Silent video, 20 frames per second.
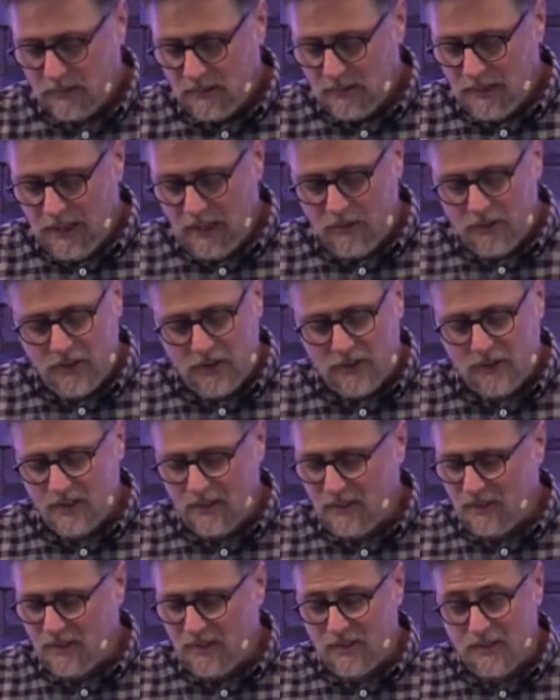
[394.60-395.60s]
how
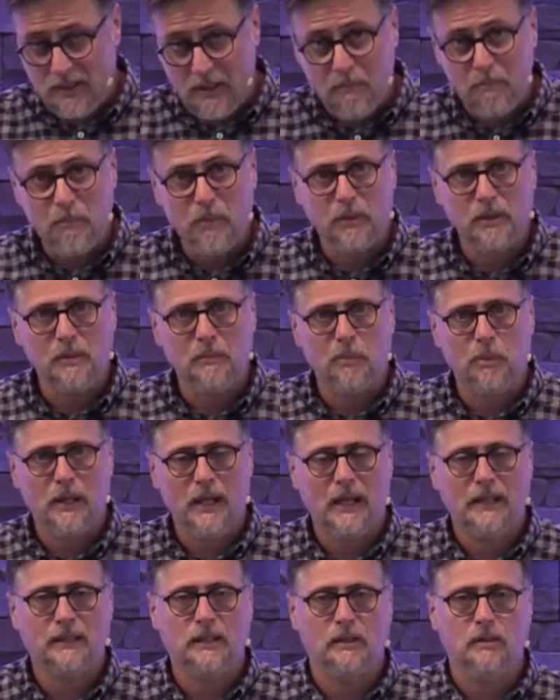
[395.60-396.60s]
just simple and
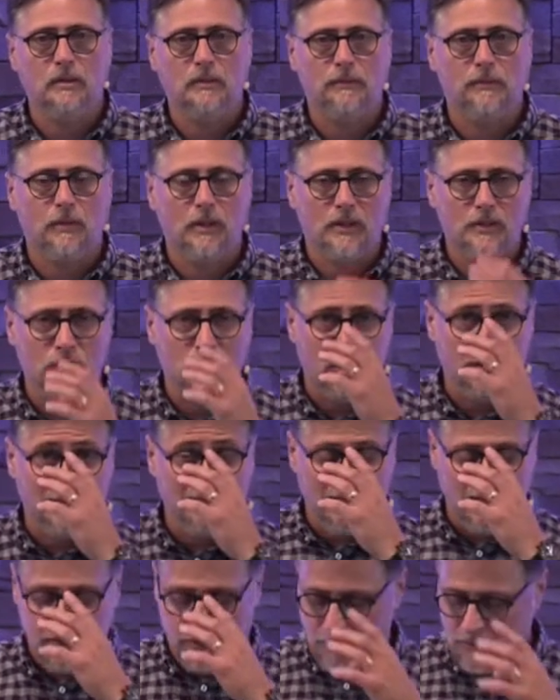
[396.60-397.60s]
practical for us all
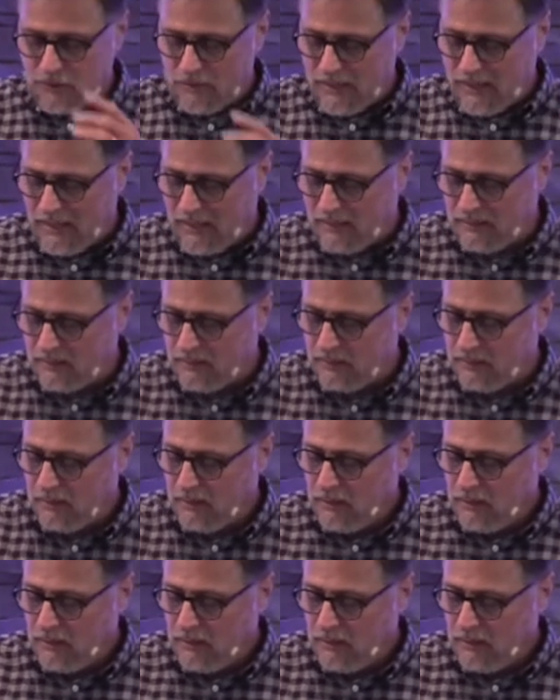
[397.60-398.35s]
to understand.